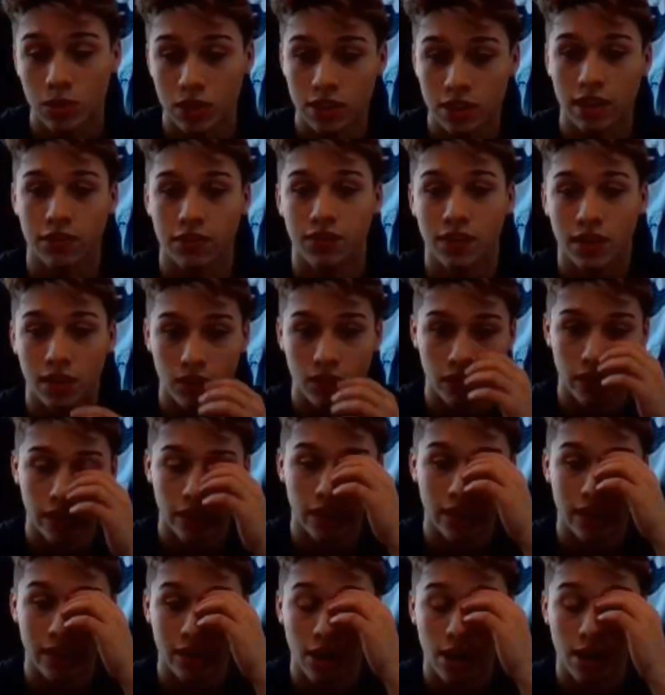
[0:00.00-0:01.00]
which I found
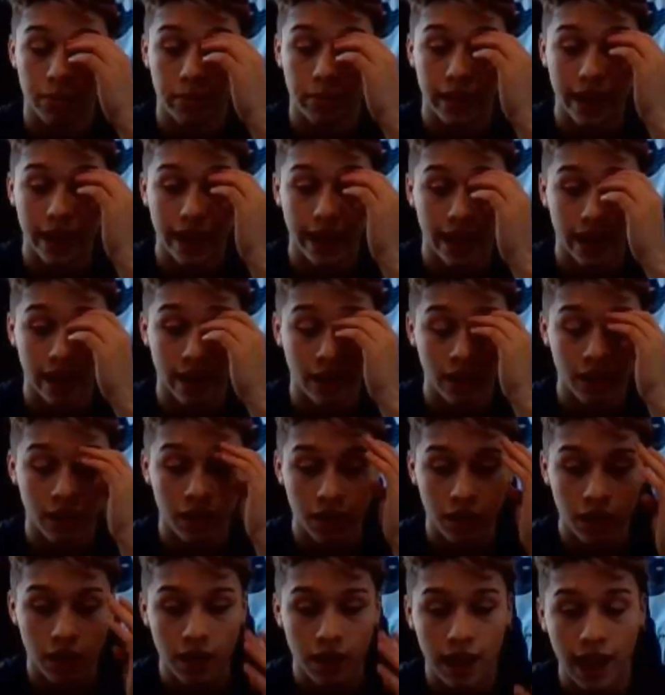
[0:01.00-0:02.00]
very common in
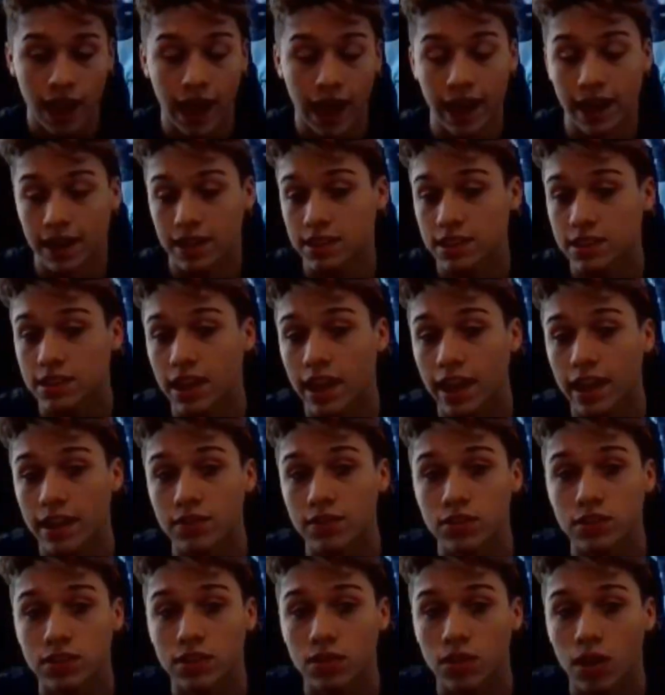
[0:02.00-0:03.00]

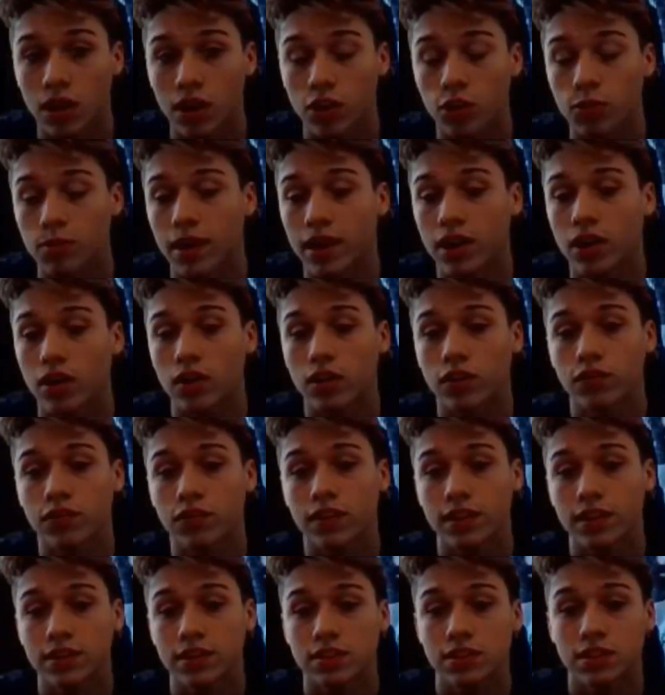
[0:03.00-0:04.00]
ex-slaves'
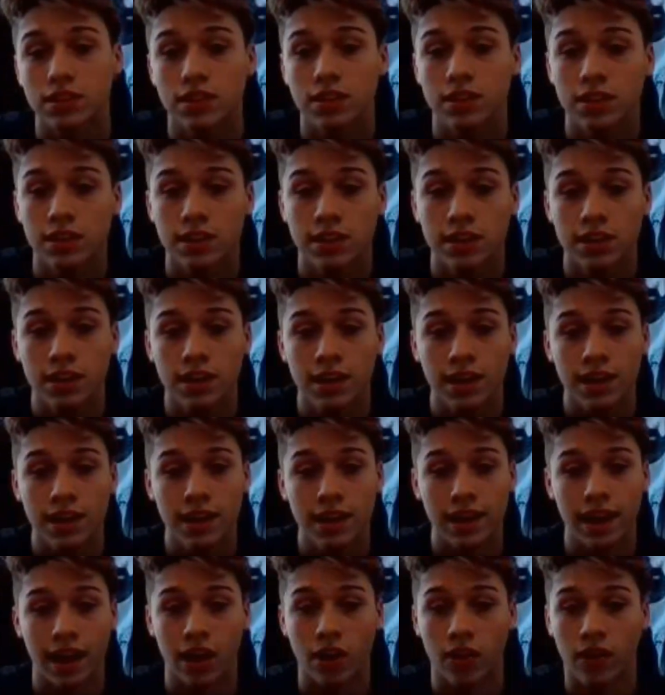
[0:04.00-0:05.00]
autobiographies.
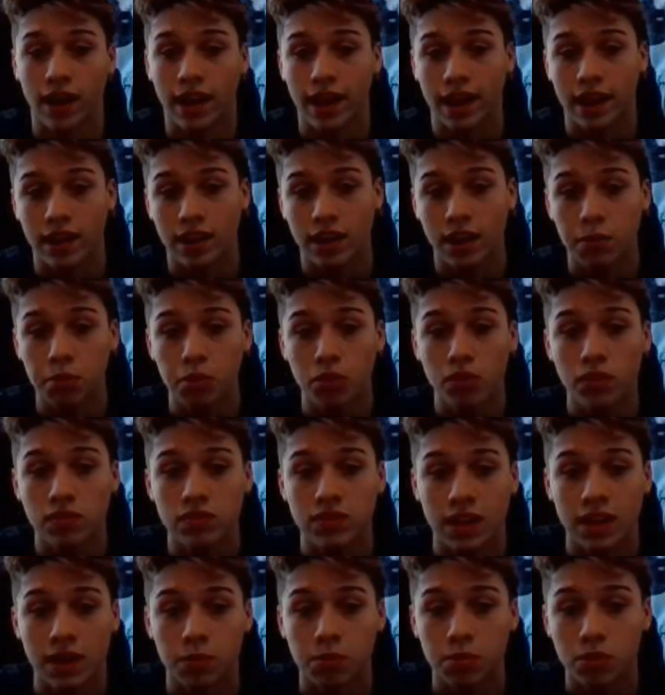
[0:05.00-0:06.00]
Now, a couple of
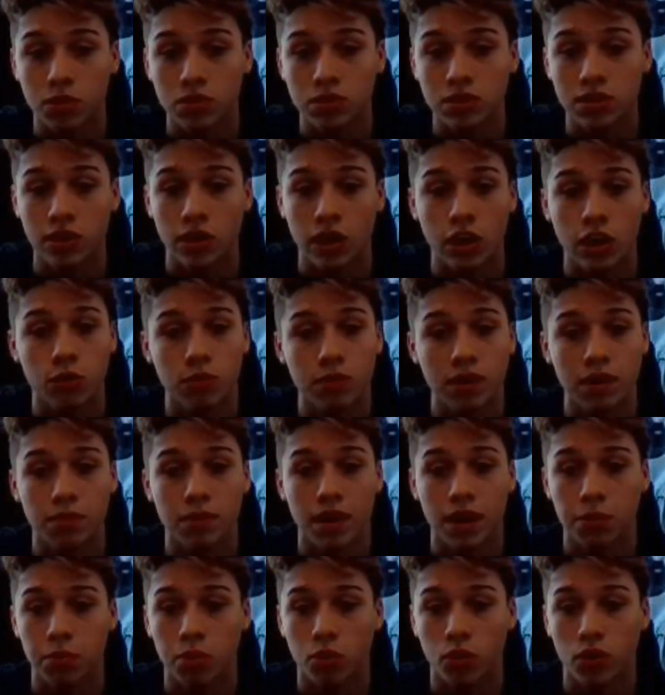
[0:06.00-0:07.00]
examples to help get
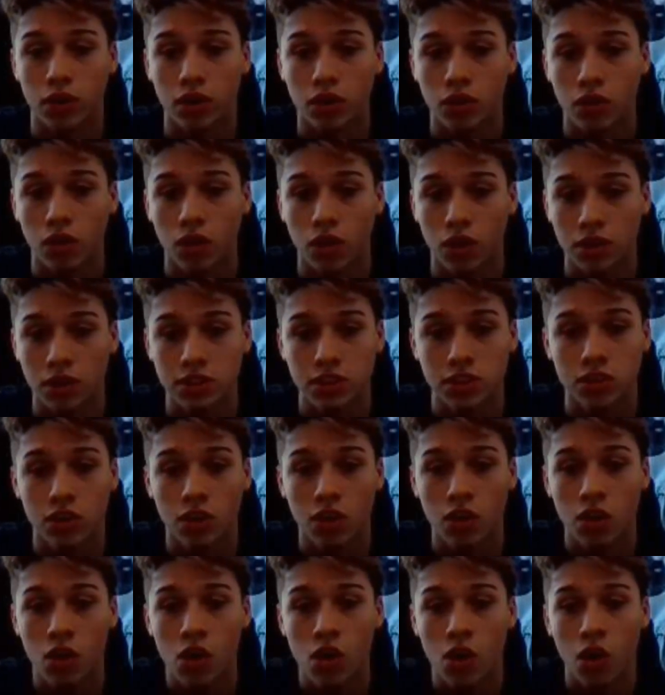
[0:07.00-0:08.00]
my point
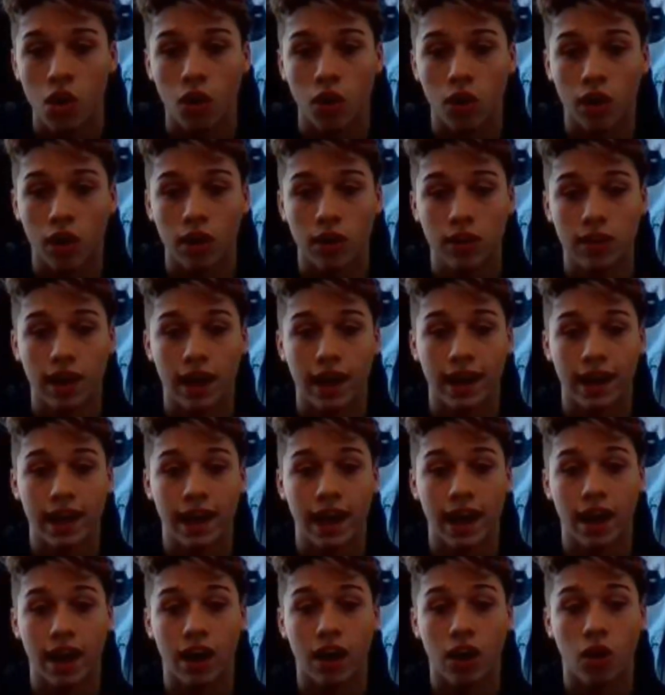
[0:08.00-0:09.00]
across are like
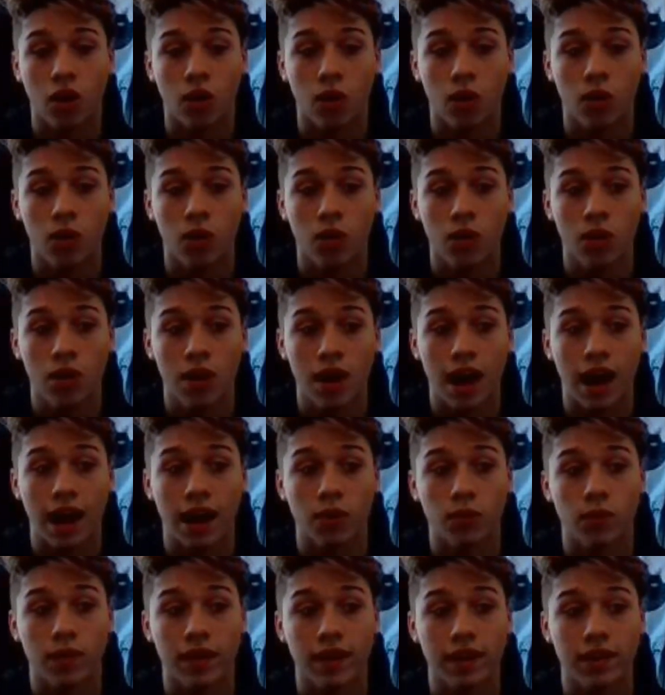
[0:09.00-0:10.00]
how
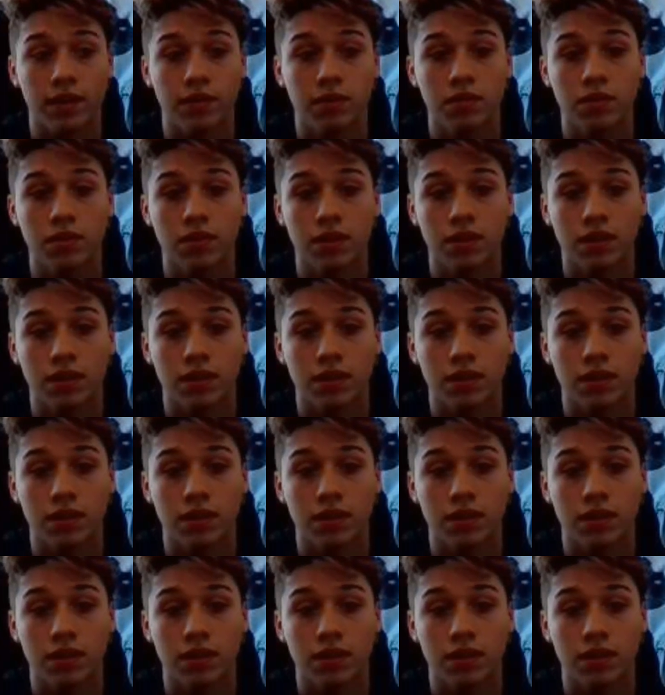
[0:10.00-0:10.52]
I read